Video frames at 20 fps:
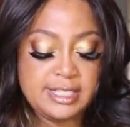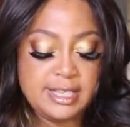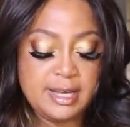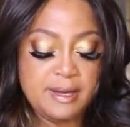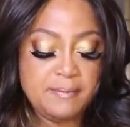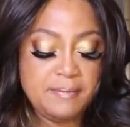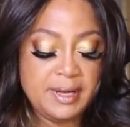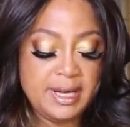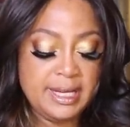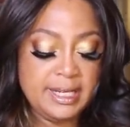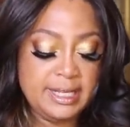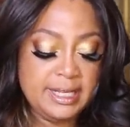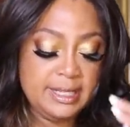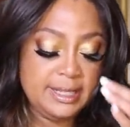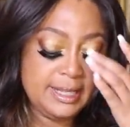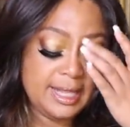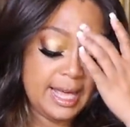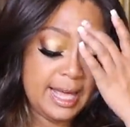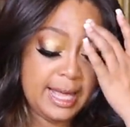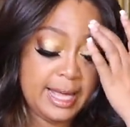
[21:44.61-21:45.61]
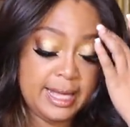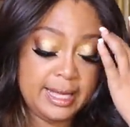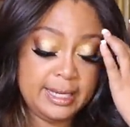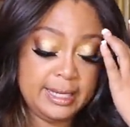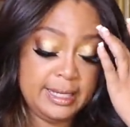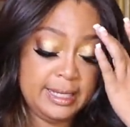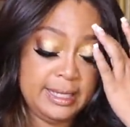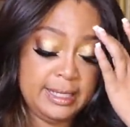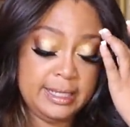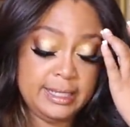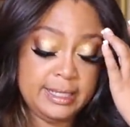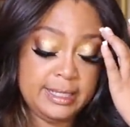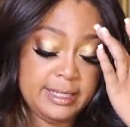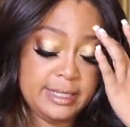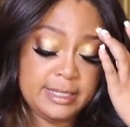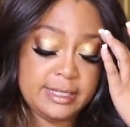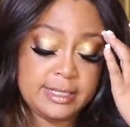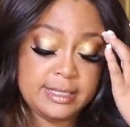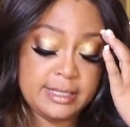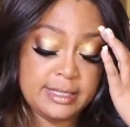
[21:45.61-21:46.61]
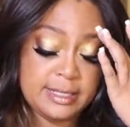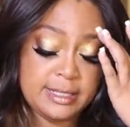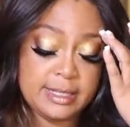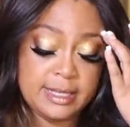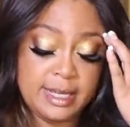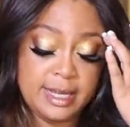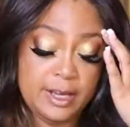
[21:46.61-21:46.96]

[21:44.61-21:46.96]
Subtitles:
somebody that is